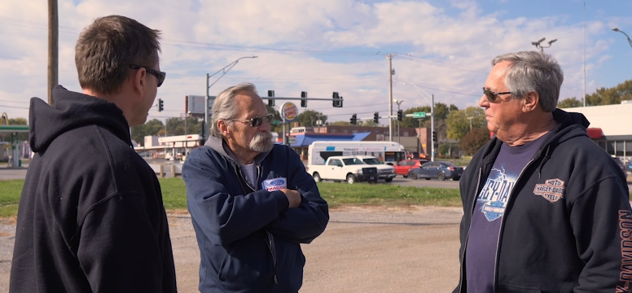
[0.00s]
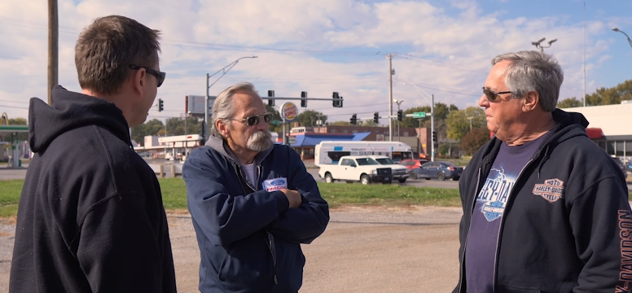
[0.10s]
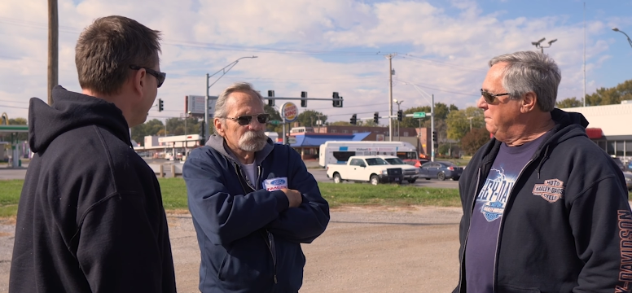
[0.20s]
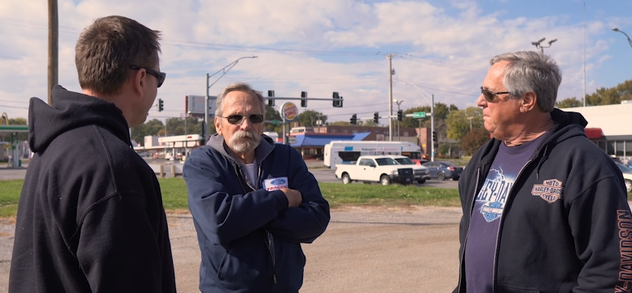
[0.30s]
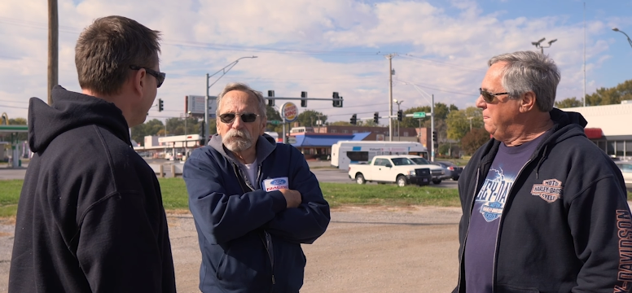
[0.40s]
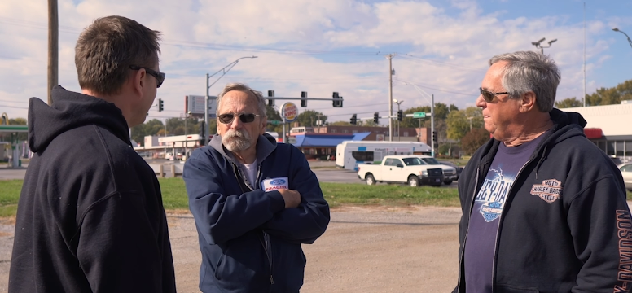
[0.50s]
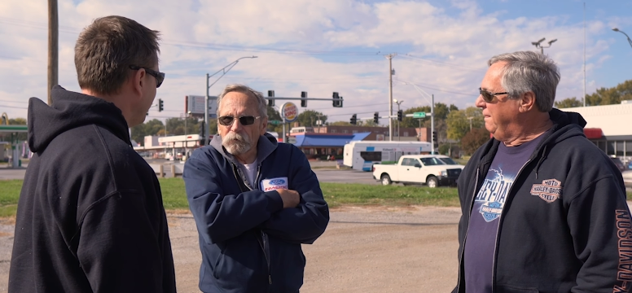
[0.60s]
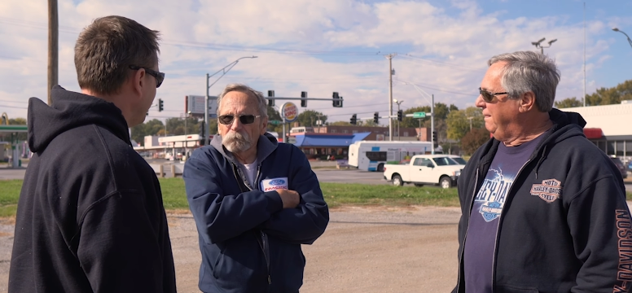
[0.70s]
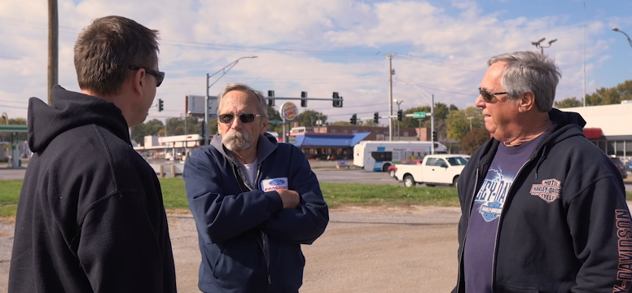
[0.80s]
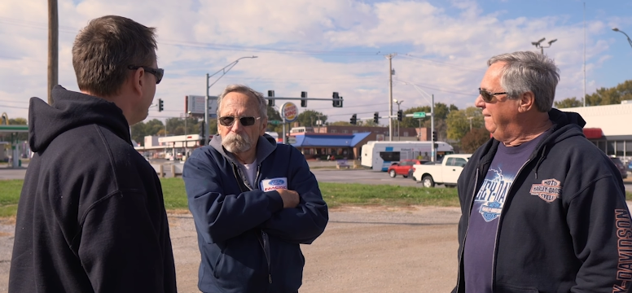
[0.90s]

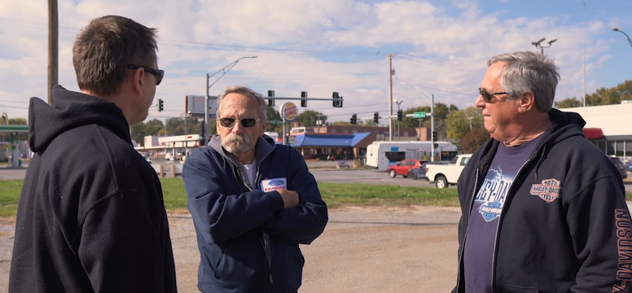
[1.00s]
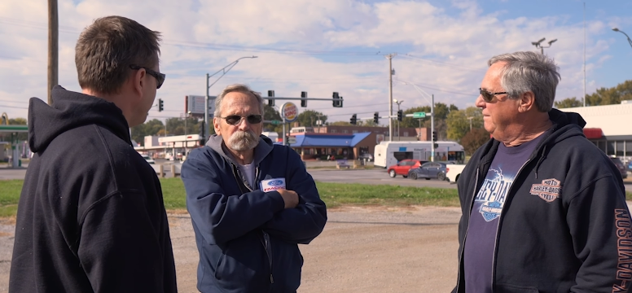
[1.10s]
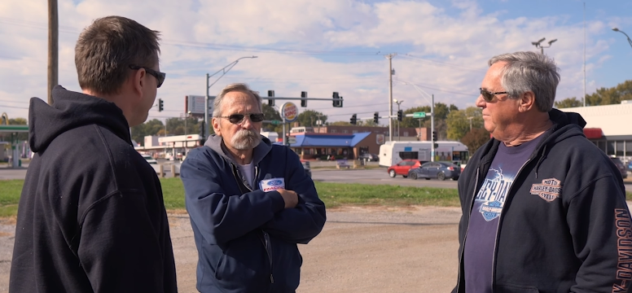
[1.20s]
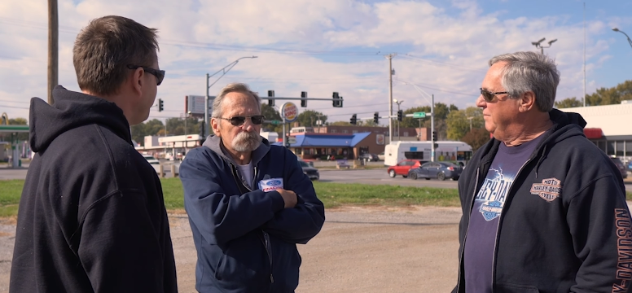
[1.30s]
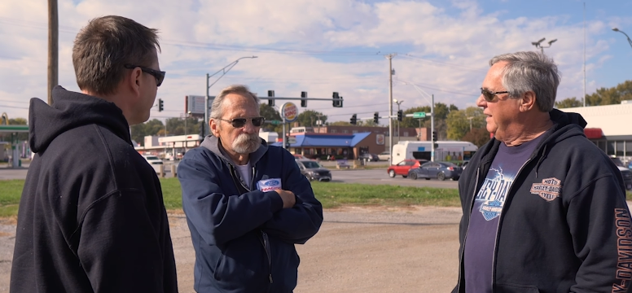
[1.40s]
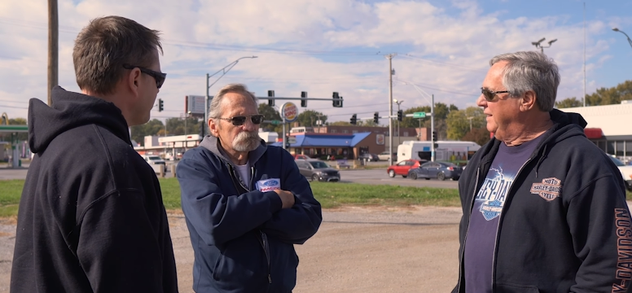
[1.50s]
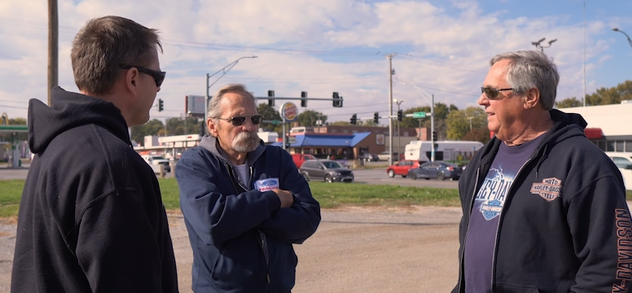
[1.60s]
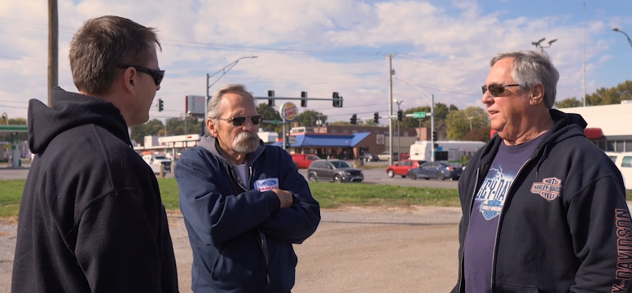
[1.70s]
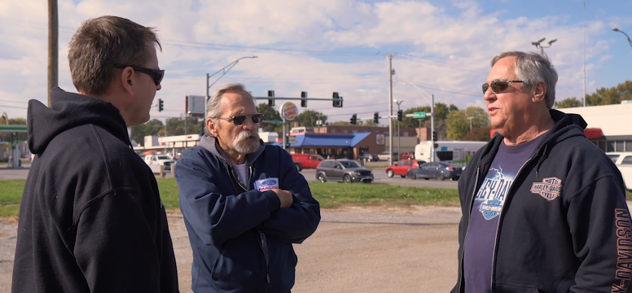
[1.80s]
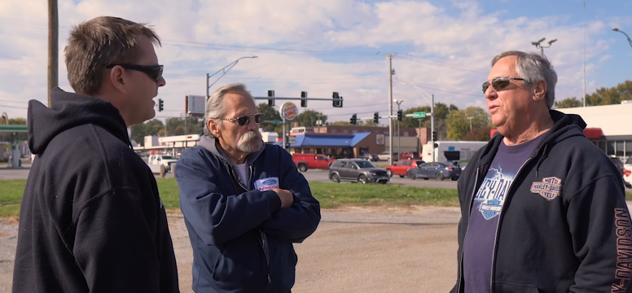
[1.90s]
Speaker 1: Yeah.
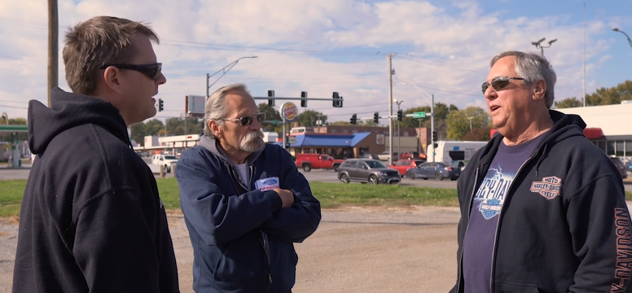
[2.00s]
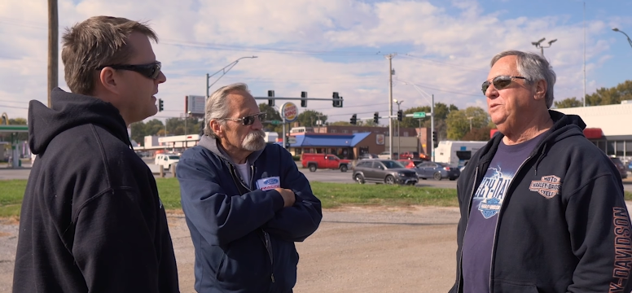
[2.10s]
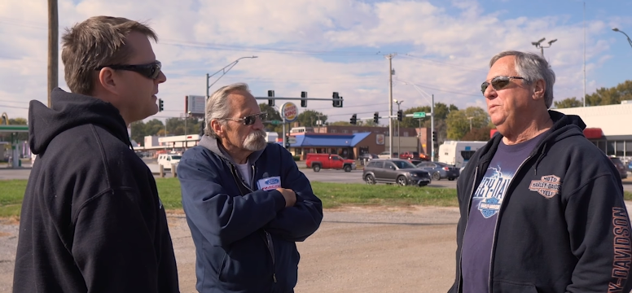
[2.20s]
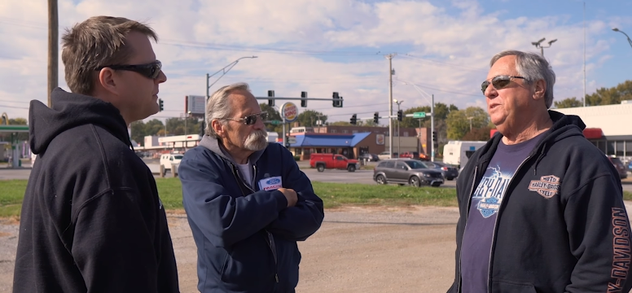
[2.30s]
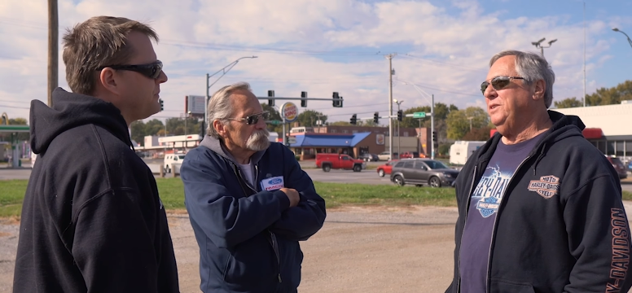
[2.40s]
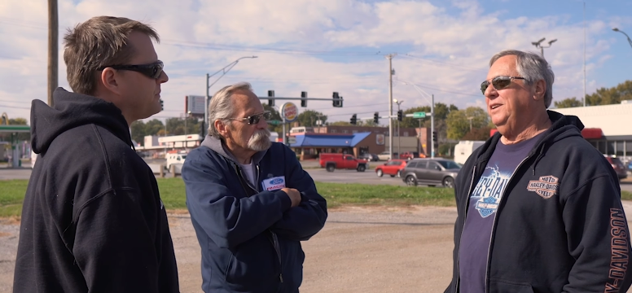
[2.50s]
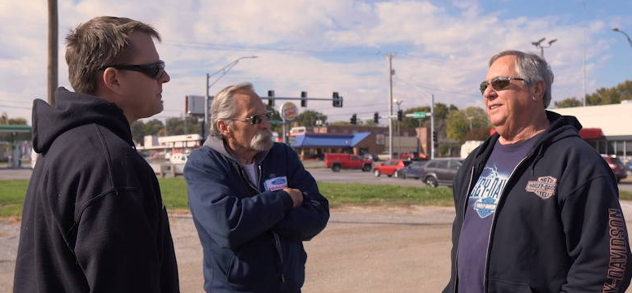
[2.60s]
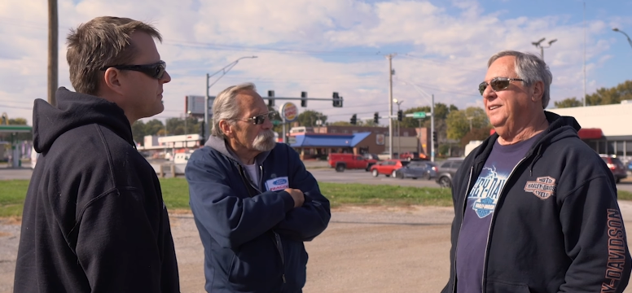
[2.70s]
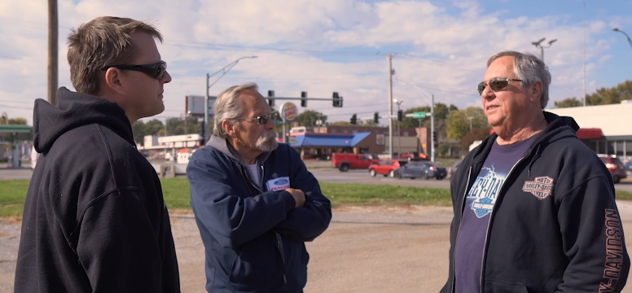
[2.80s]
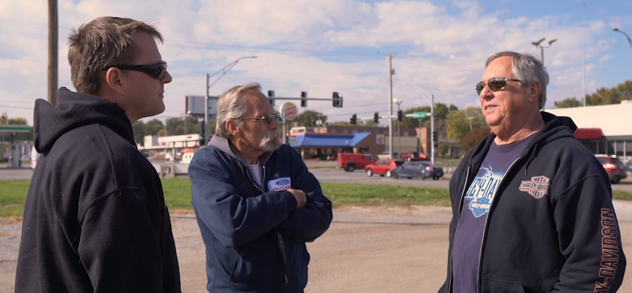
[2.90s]
Yeah, the transmission
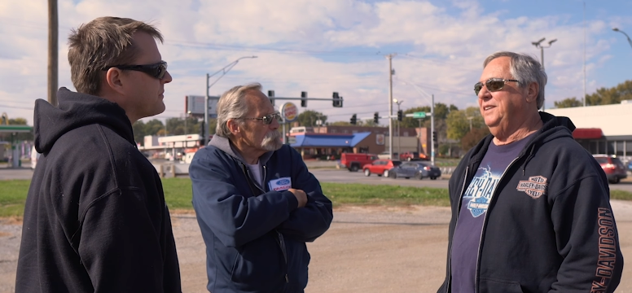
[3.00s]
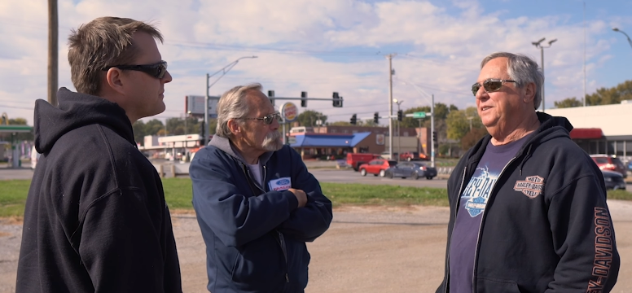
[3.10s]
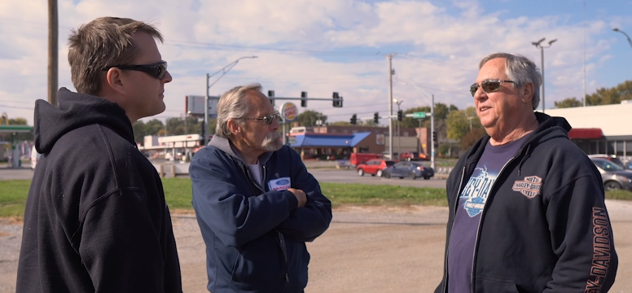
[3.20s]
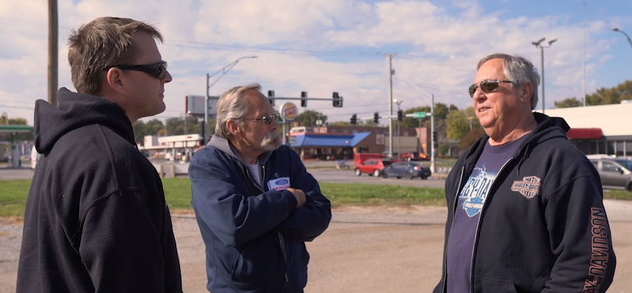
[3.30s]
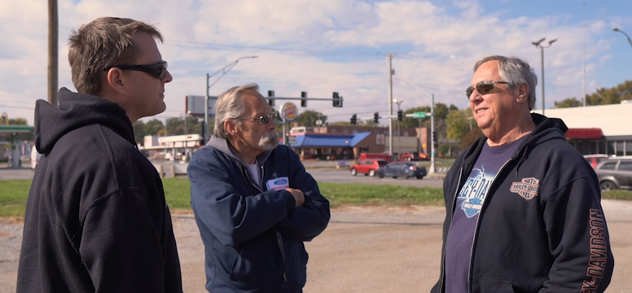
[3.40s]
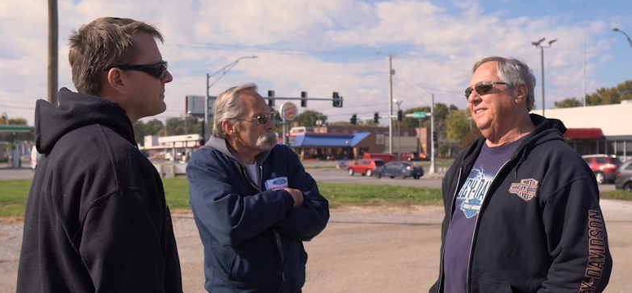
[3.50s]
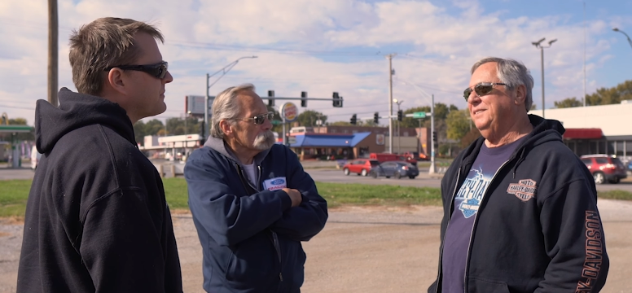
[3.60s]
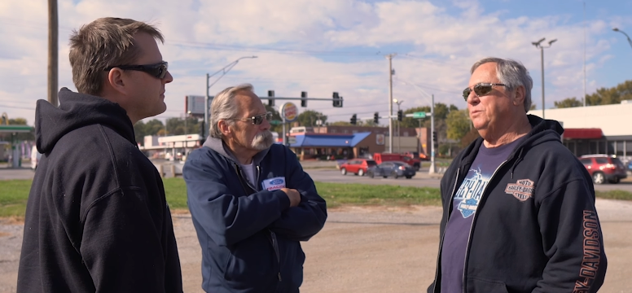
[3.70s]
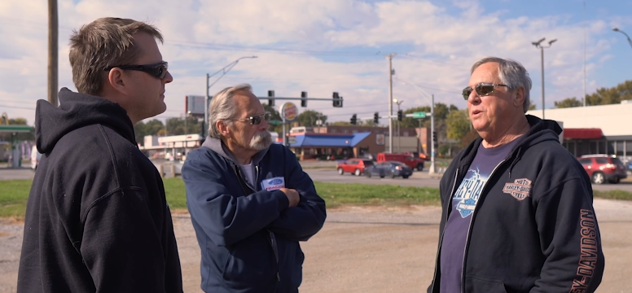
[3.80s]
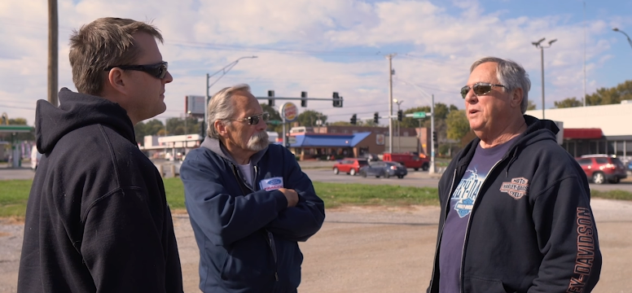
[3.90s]
and the, and
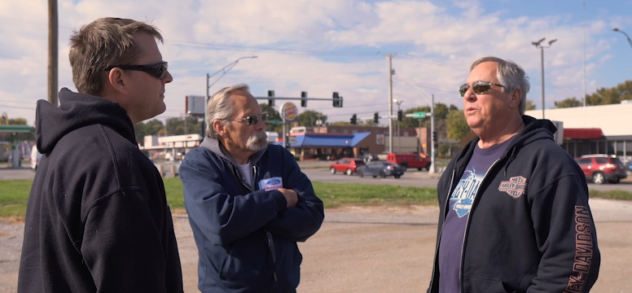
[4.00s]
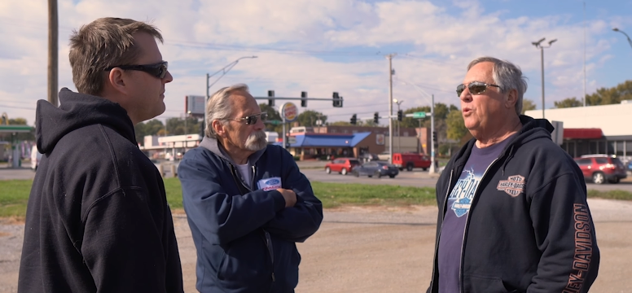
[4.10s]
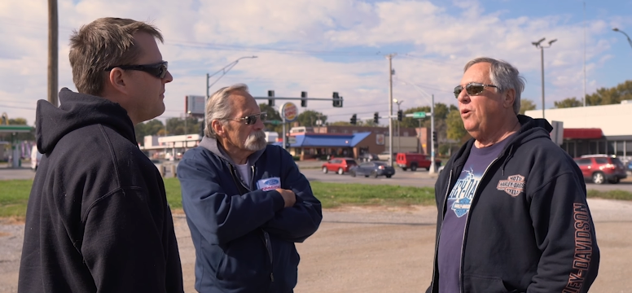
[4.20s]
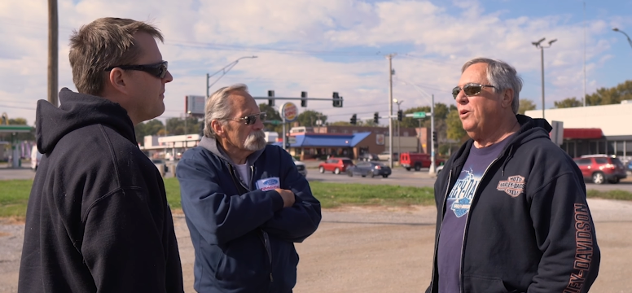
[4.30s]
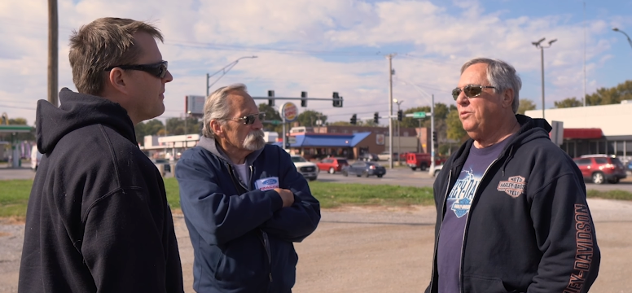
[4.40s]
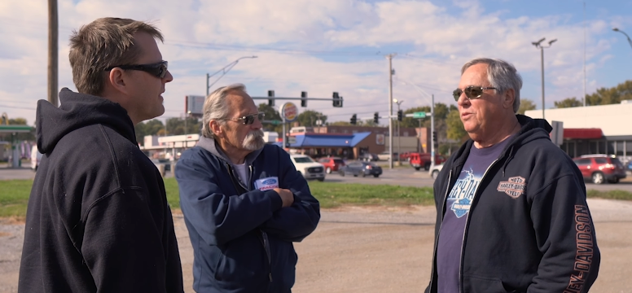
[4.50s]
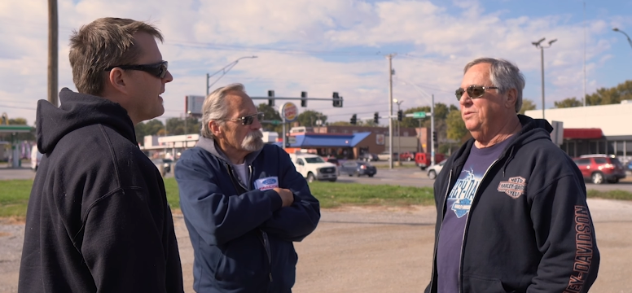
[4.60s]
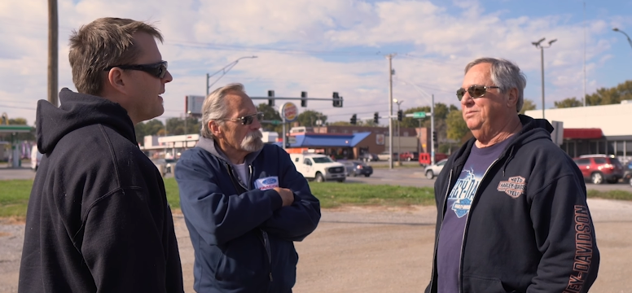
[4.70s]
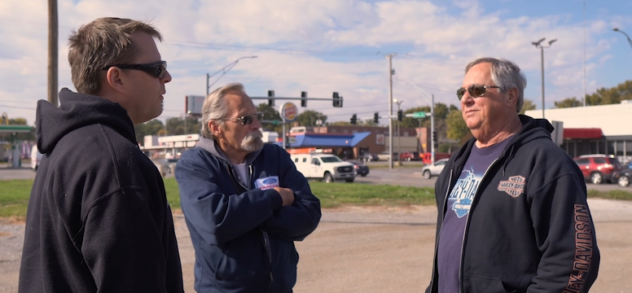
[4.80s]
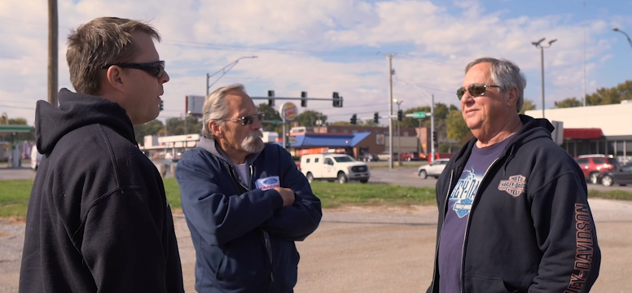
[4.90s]
the rear end were all
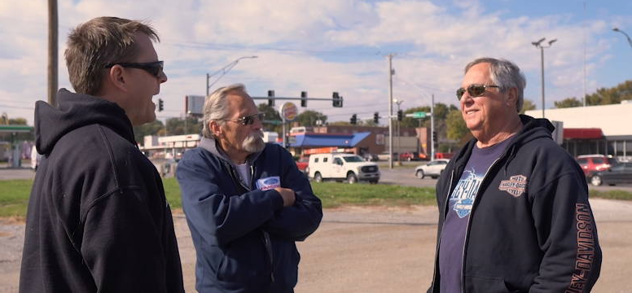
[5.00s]
chrome.